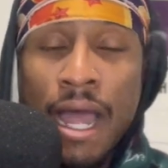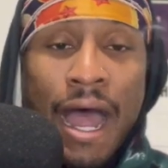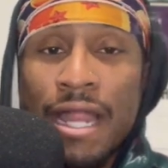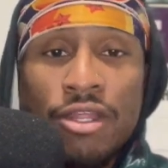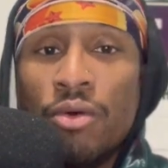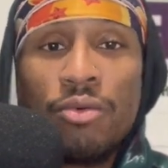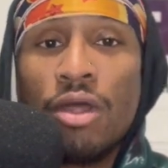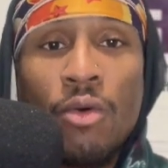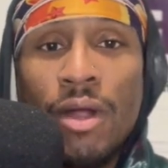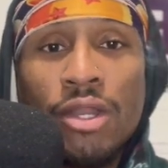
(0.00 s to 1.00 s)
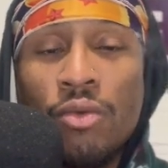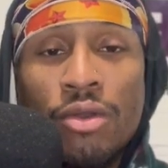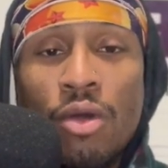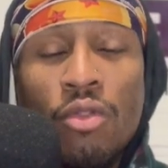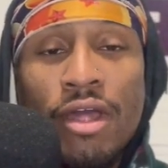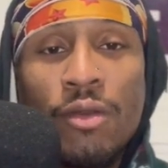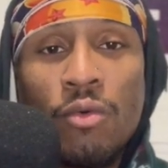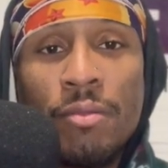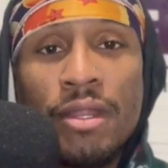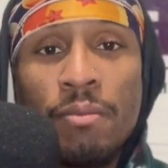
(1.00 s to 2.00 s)
I don't know. I don't know that
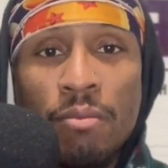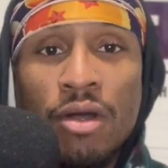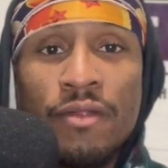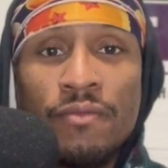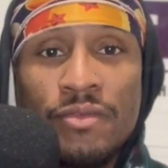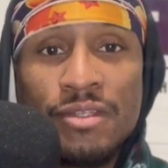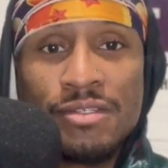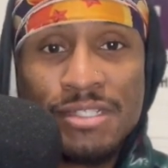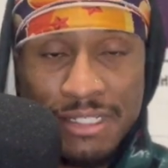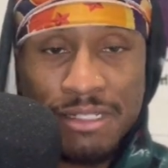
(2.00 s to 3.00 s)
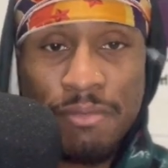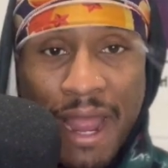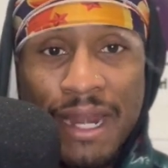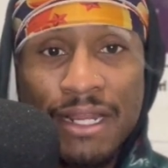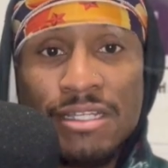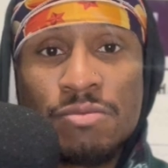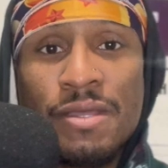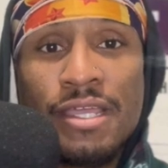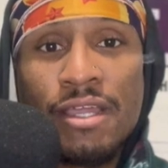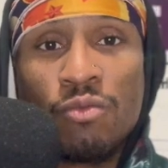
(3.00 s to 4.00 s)
woman. But systematically
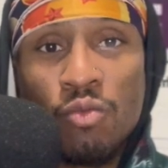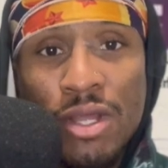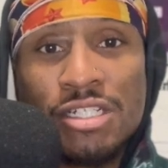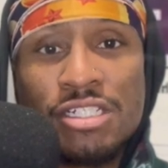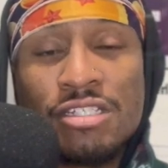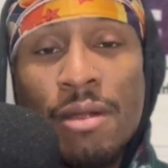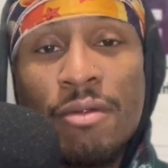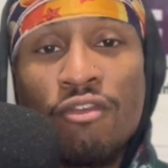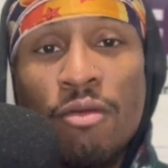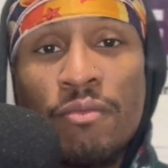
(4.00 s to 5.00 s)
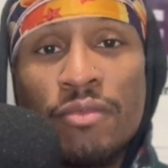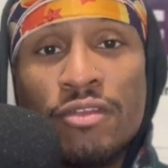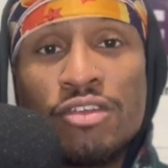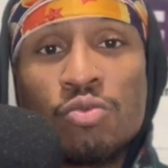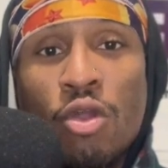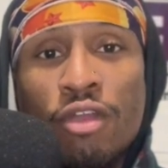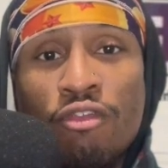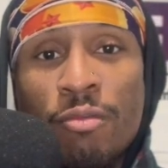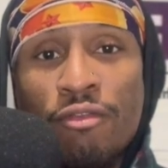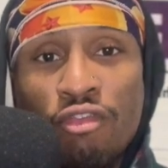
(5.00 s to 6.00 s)
speaking, where she's coming from, she's working
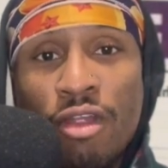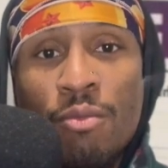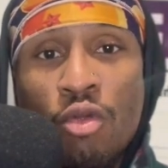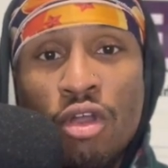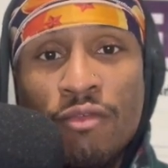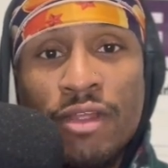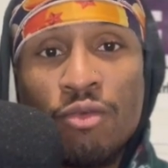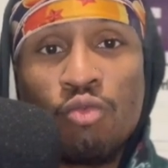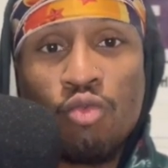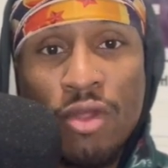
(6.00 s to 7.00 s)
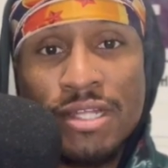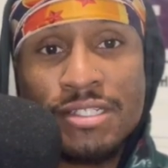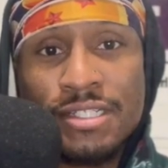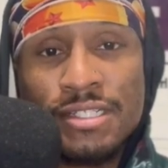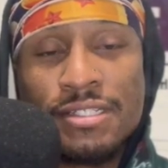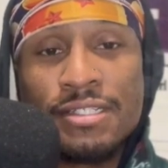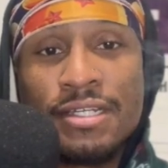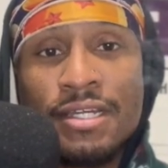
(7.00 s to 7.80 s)
from the framework of a racist